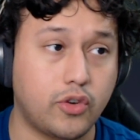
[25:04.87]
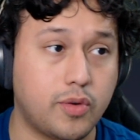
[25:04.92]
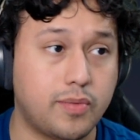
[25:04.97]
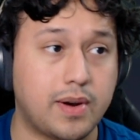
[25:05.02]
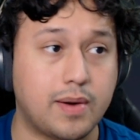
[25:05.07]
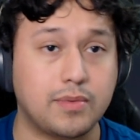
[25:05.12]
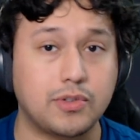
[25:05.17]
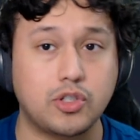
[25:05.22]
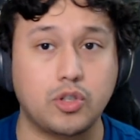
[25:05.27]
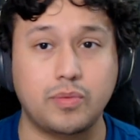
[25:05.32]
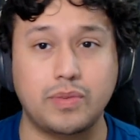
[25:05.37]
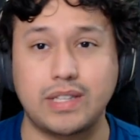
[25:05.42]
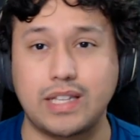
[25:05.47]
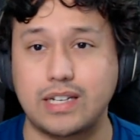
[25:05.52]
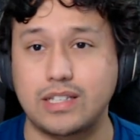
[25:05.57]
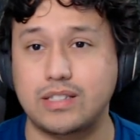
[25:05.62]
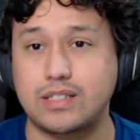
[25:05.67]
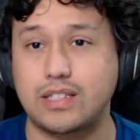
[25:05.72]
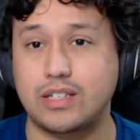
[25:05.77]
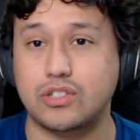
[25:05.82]
but I'm assuming that
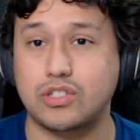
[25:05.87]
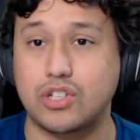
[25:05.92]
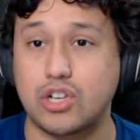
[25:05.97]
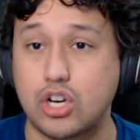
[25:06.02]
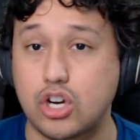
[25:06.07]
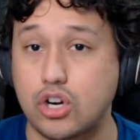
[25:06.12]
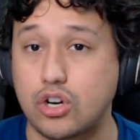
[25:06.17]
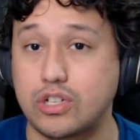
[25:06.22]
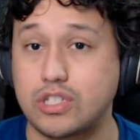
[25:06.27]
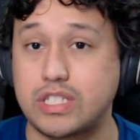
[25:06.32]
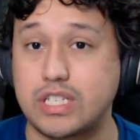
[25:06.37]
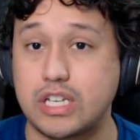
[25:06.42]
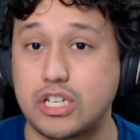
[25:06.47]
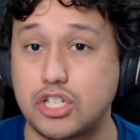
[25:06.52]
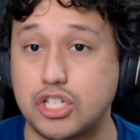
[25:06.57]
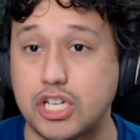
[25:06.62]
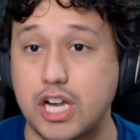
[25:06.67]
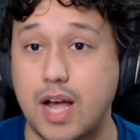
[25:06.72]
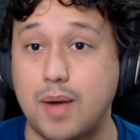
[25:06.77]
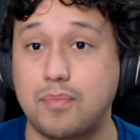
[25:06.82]
there's a currency
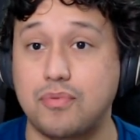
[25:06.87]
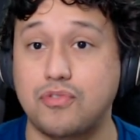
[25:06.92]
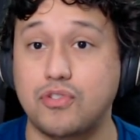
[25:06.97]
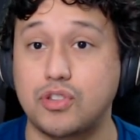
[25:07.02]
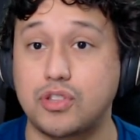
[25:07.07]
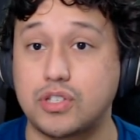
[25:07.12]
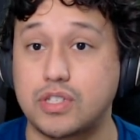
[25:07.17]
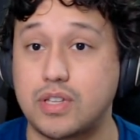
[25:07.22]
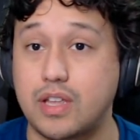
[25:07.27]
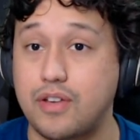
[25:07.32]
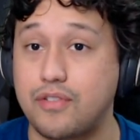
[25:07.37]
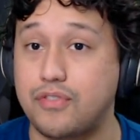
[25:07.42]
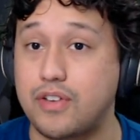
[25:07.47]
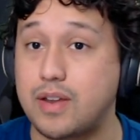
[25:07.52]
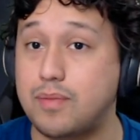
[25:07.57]
shop for this event,